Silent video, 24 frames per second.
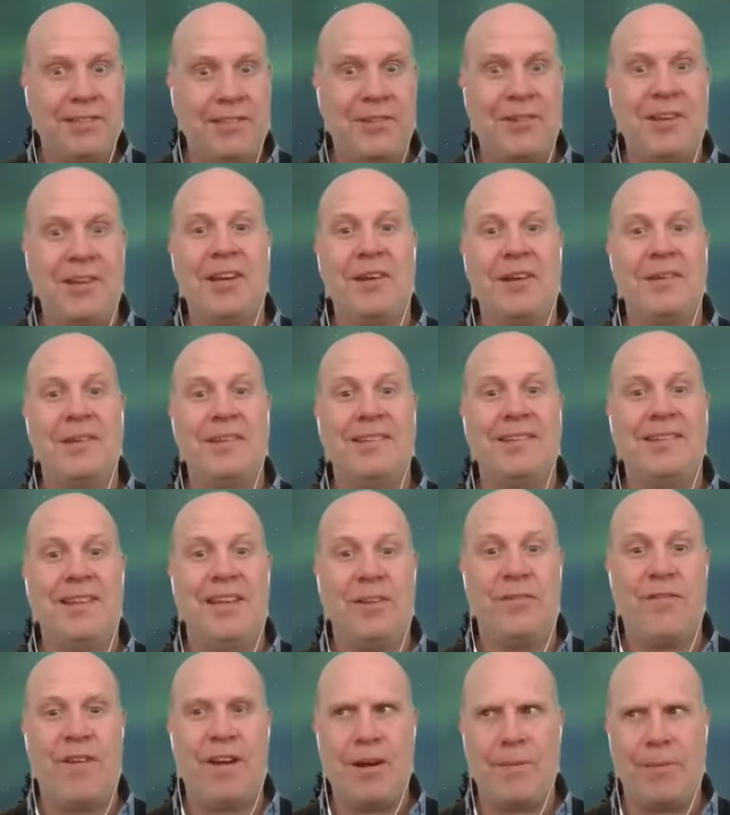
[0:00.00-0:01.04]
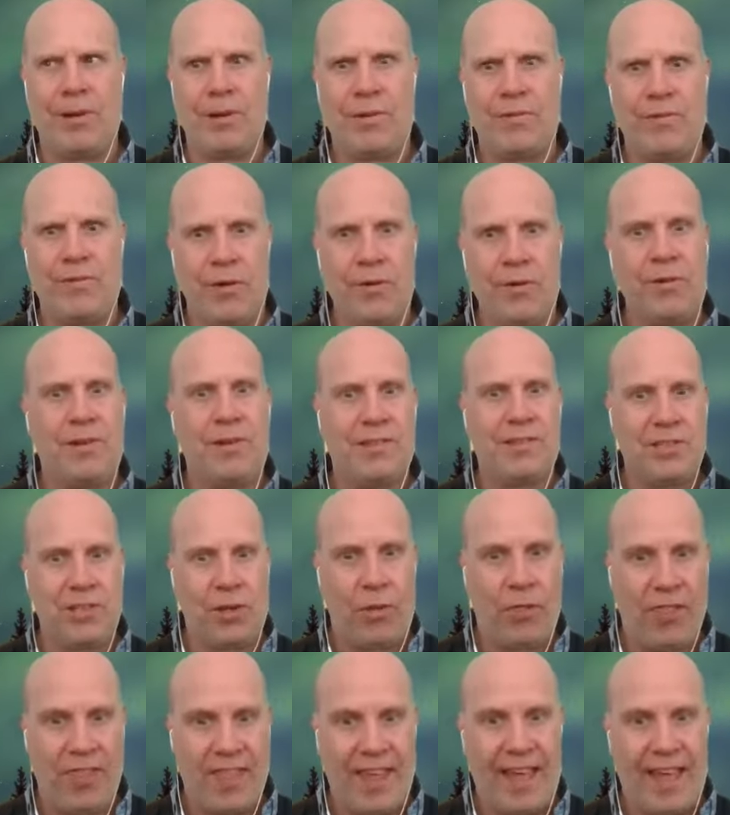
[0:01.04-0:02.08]
as you know is is very much focused
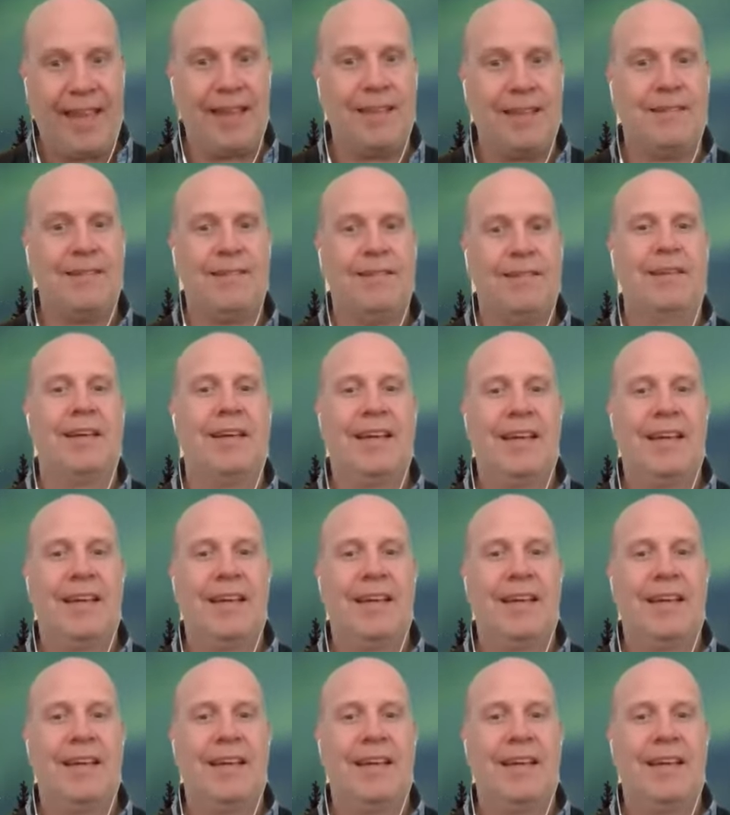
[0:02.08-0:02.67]
on that